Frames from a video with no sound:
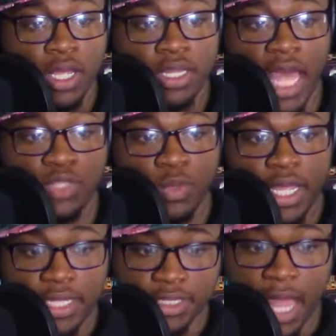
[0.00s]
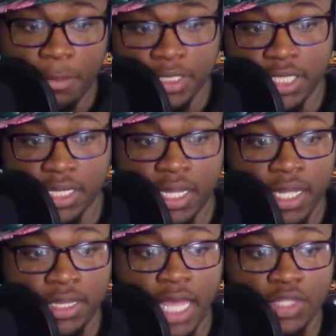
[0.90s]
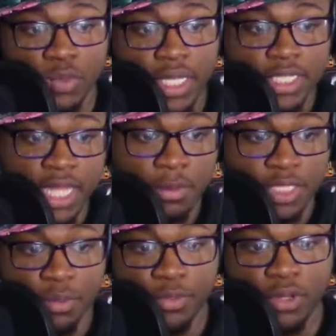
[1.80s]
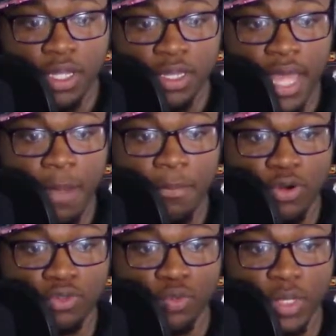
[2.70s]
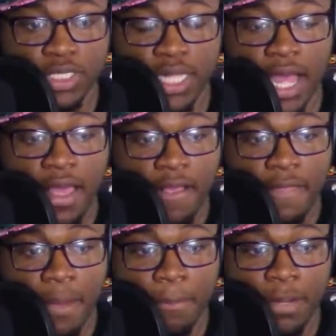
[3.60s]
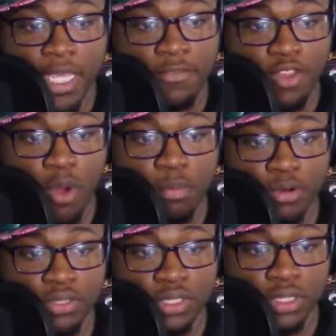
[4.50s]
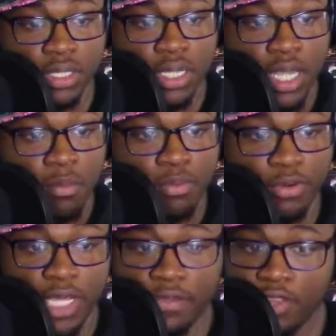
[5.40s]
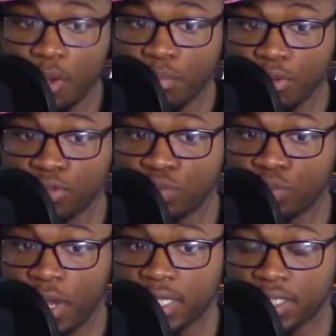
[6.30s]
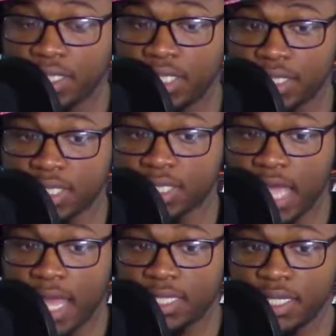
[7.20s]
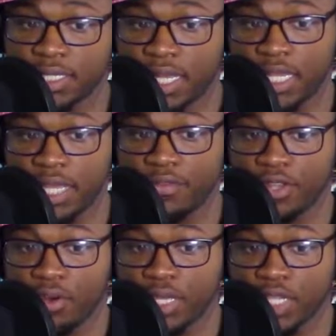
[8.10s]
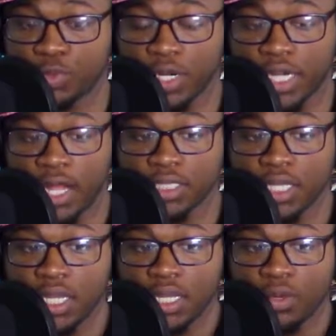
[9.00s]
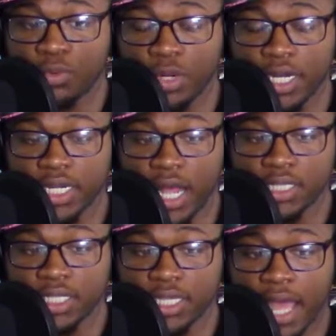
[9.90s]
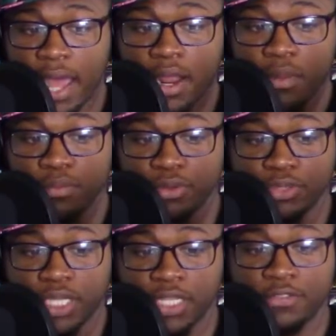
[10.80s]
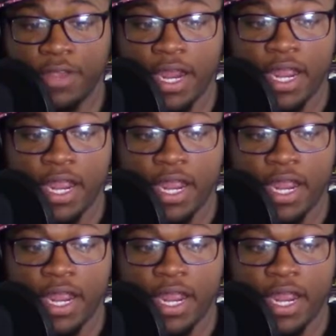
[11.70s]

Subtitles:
That's when they established it. That's when they established that Bruce was not. That even though he was more than that, even though Bruce was just a scientist, and even though we're acknowledging that Bruce is